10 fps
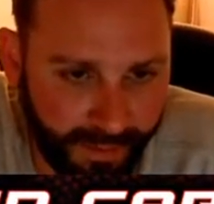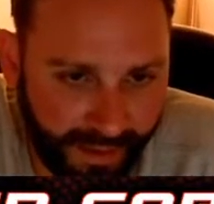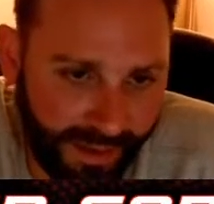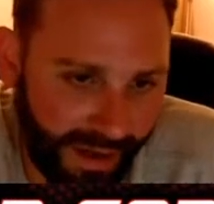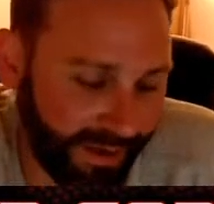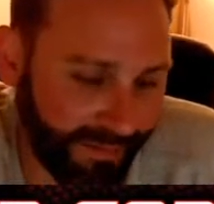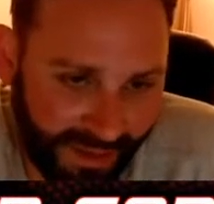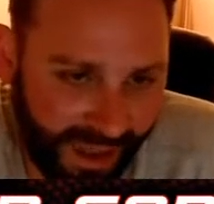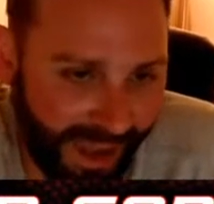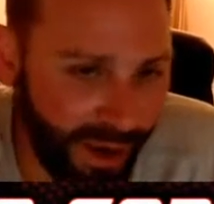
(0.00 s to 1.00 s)
Yeah,
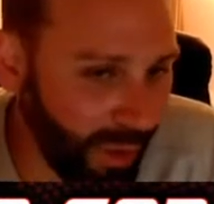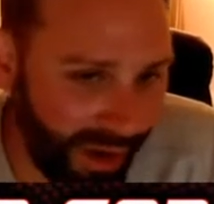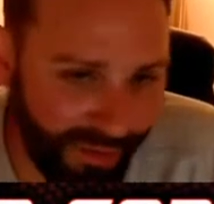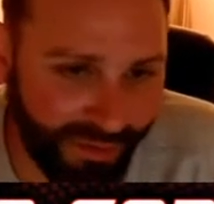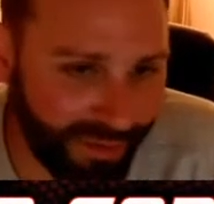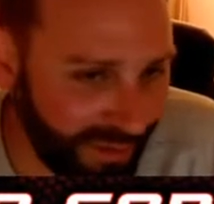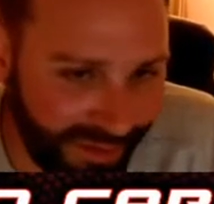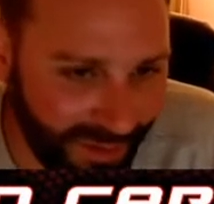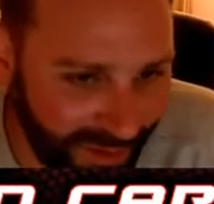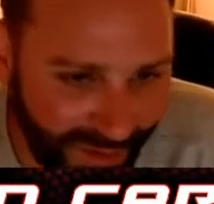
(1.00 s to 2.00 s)
I know. I
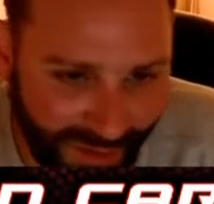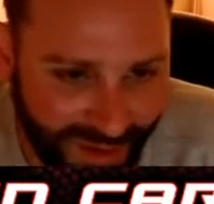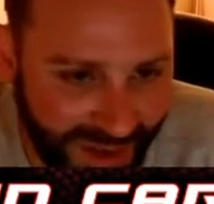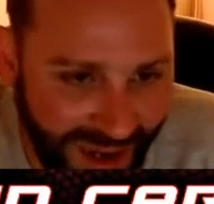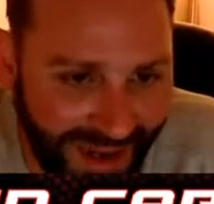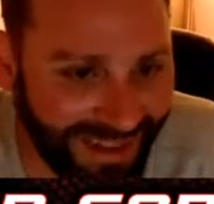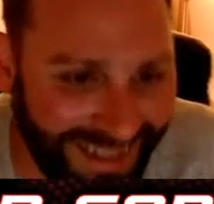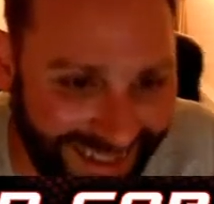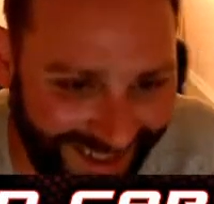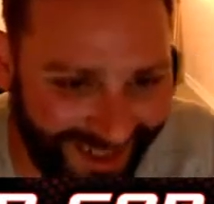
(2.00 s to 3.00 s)
do this every day.
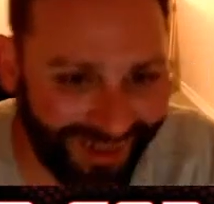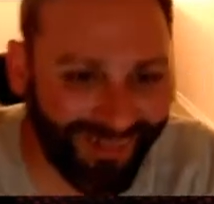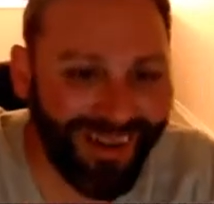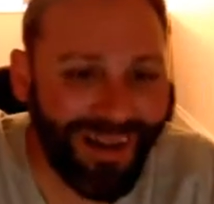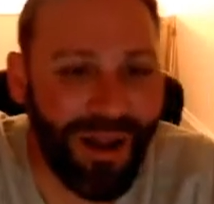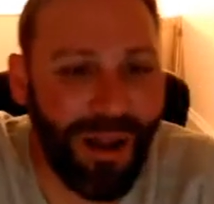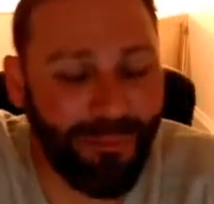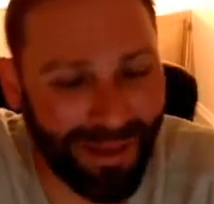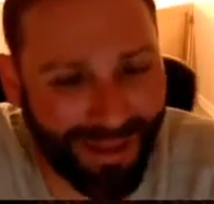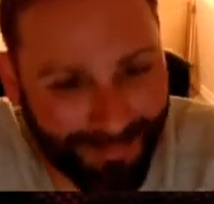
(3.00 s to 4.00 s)
So
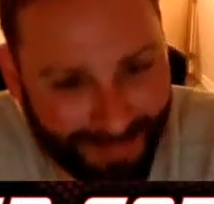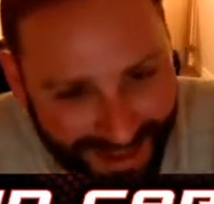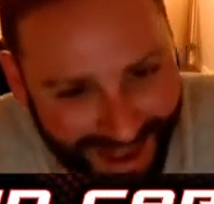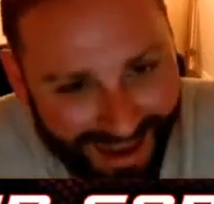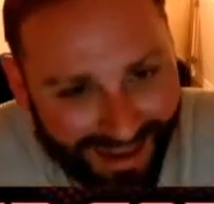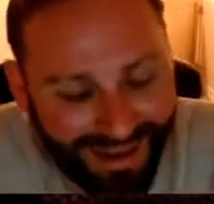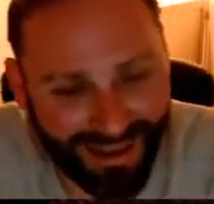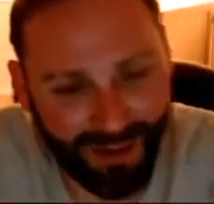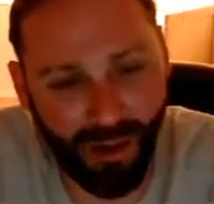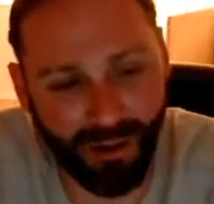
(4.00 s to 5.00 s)
yeah,
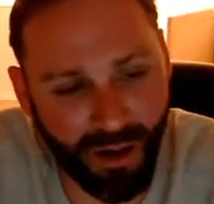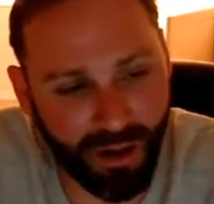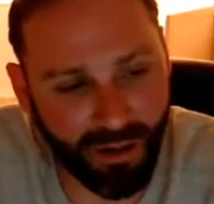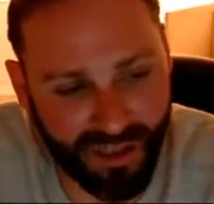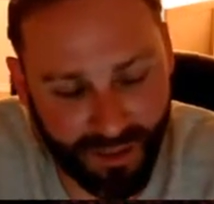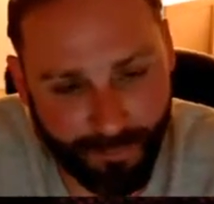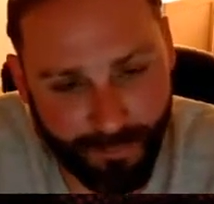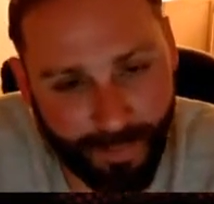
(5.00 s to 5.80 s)
you want to.